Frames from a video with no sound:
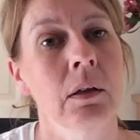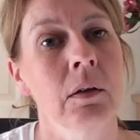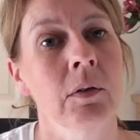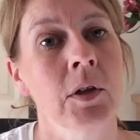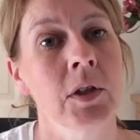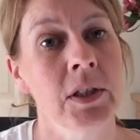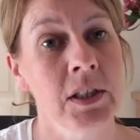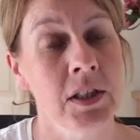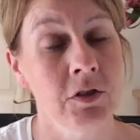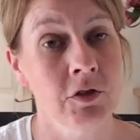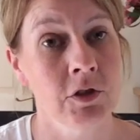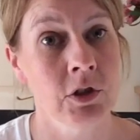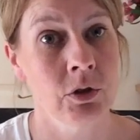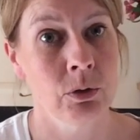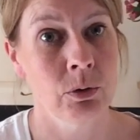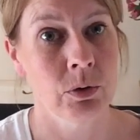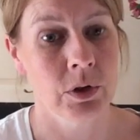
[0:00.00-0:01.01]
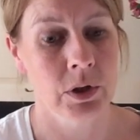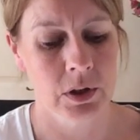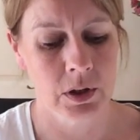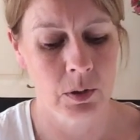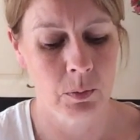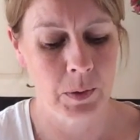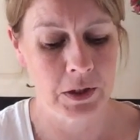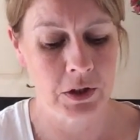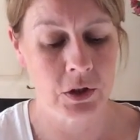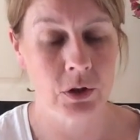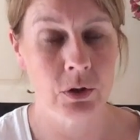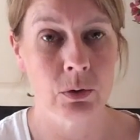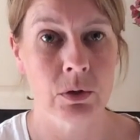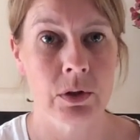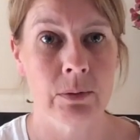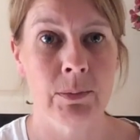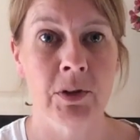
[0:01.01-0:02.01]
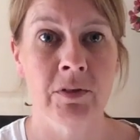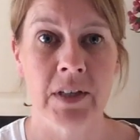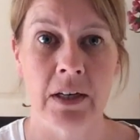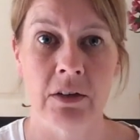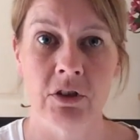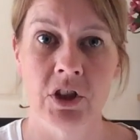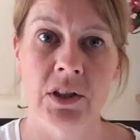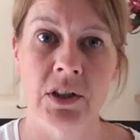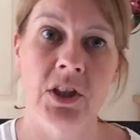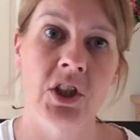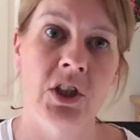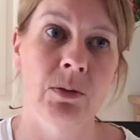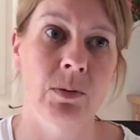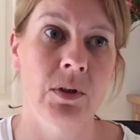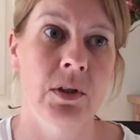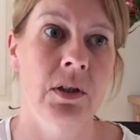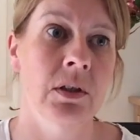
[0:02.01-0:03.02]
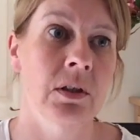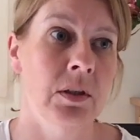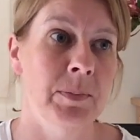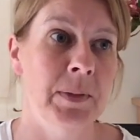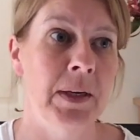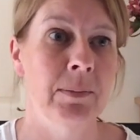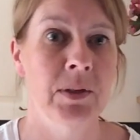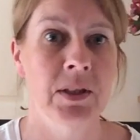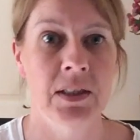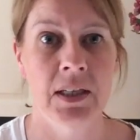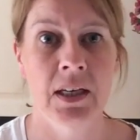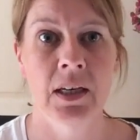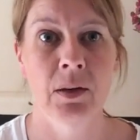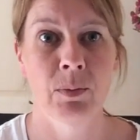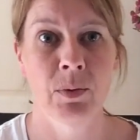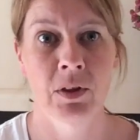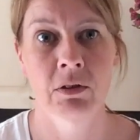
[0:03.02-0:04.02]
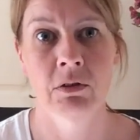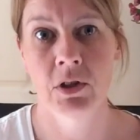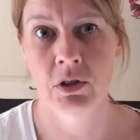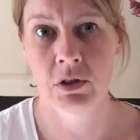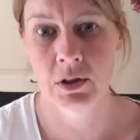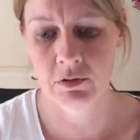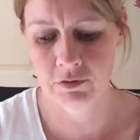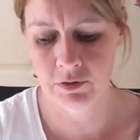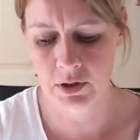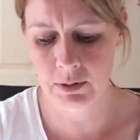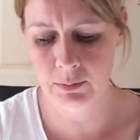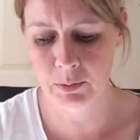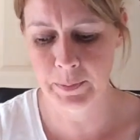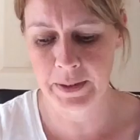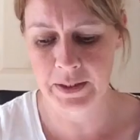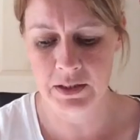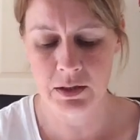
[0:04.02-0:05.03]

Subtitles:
because it's for her daughter, so when her daughter moves out, she said she wants her to be able to take it with her and use it for a double bed.